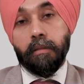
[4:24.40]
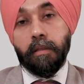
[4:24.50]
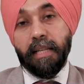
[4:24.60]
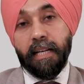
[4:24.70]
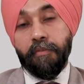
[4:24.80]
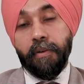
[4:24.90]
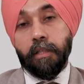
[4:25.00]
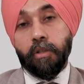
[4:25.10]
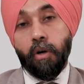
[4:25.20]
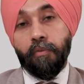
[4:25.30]
The side
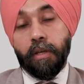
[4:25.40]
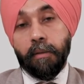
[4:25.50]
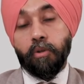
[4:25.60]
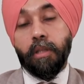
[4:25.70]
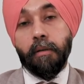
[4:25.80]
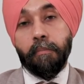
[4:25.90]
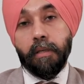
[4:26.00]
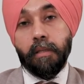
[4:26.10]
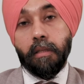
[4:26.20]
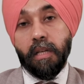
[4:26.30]
effects of
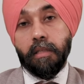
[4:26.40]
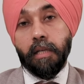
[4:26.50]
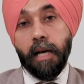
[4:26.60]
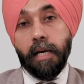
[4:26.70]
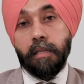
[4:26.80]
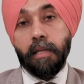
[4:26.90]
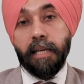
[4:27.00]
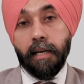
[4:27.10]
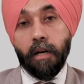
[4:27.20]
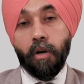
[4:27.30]
chemotherapy such as
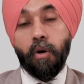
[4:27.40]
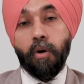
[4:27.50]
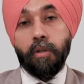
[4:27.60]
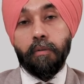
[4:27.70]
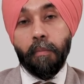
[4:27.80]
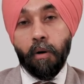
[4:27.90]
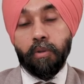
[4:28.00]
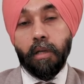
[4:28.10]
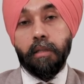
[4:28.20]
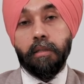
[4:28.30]
hair loss,
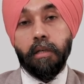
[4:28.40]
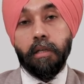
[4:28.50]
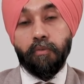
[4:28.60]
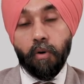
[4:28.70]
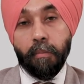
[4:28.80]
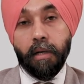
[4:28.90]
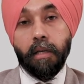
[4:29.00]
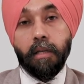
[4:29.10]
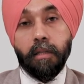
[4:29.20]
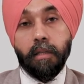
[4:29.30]
mouth ulcers,
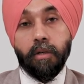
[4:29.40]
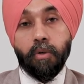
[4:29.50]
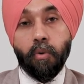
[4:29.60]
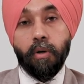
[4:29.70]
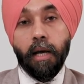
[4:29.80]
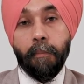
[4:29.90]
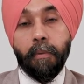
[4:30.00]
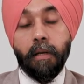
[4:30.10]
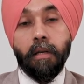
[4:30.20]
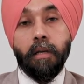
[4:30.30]
vomitings don't
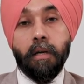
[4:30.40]
happen